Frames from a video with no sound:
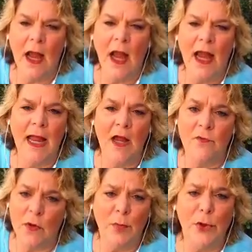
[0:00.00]
I
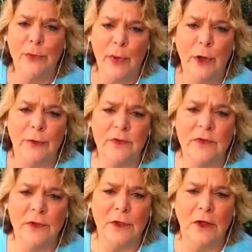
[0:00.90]
have a blue boat.
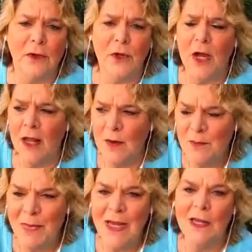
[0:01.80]
You got to
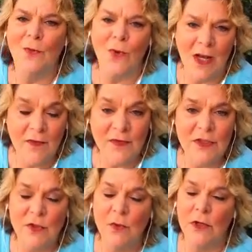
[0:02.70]
make it
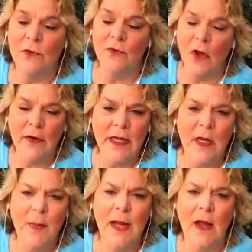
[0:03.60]
relevant to what you're
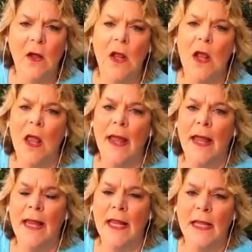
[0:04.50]
talking about
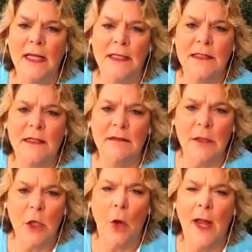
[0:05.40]
and,
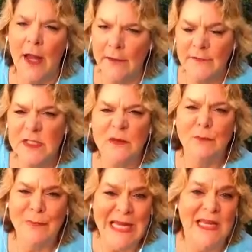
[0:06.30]
have
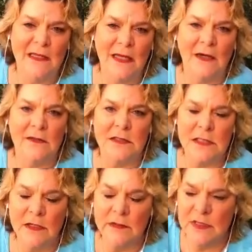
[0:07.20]
some meat there,
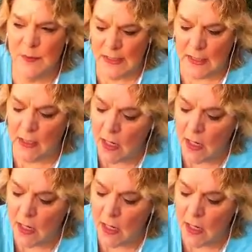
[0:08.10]
so to speak.